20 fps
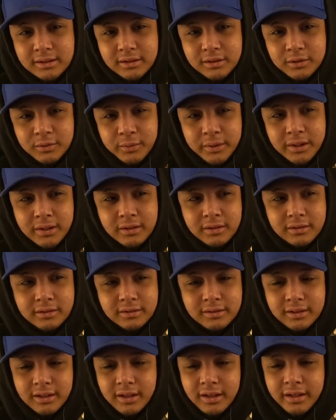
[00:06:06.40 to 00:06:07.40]
Well...
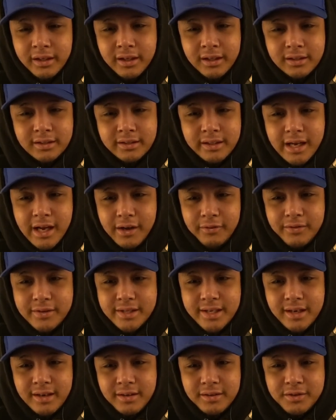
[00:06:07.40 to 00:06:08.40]
There it is. Alpha's
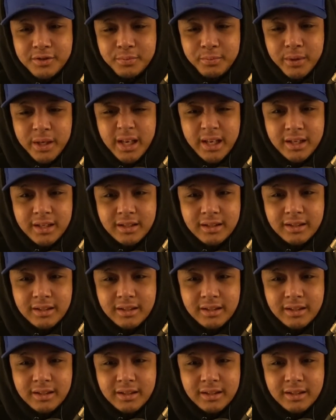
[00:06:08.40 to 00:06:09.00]
head on a spike.